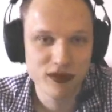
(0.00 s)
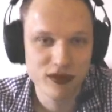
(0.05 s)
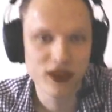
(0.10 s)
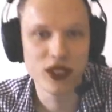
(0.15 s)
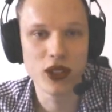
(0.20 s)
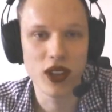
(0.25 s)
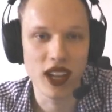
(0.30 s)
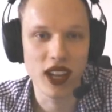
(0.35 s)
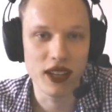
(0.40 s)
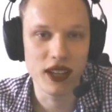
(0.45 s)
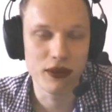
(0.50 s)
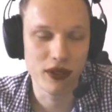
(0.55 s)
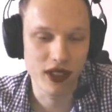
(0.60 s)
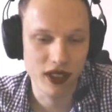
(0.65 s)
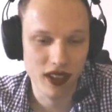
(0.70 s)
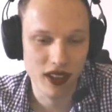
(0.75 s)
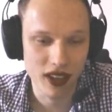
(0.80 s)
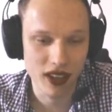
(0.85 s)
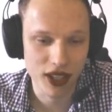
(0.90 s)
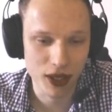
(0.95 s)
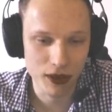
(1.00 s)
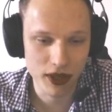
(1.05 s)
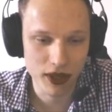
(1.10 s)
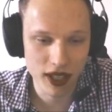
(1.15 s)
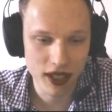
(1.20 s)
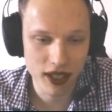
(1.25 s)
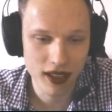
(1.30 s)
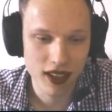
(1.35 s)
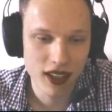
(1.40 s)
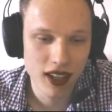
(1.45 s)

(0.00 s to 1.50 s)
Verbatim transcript: Too late for the Q and A.